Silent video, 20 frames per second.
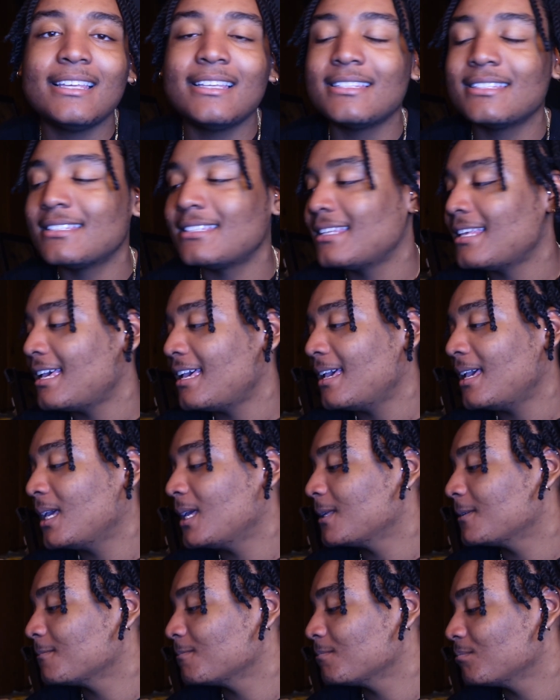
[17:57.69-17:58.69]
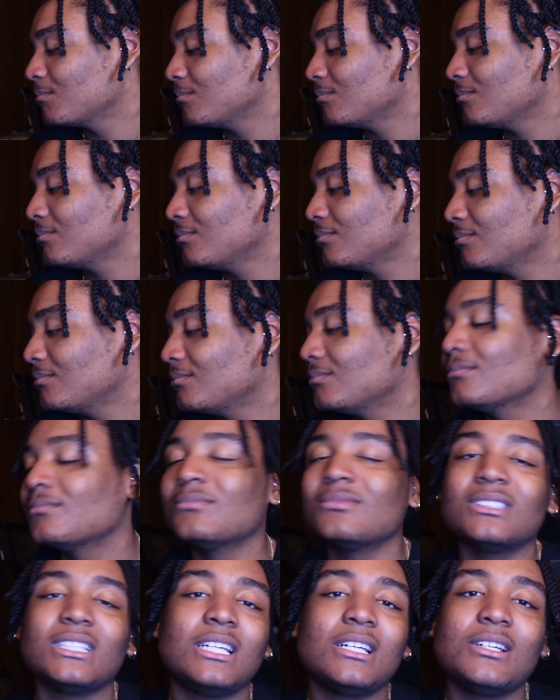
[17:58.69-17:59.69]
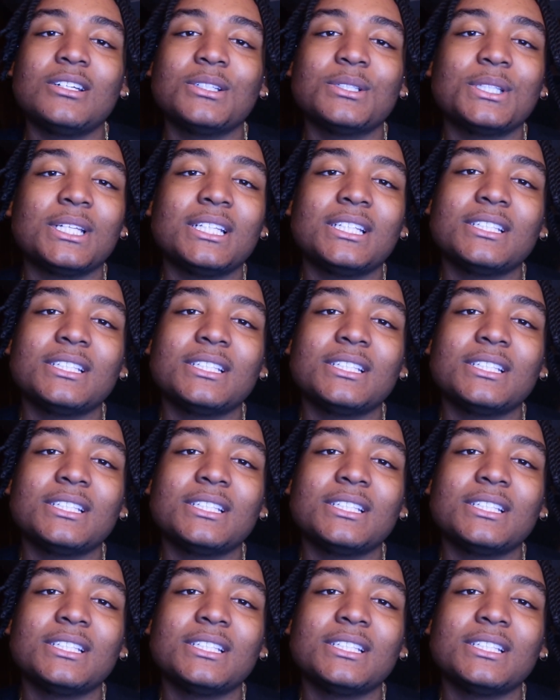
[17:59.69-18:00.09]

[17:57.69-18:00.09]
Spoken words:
and say, "Oh, that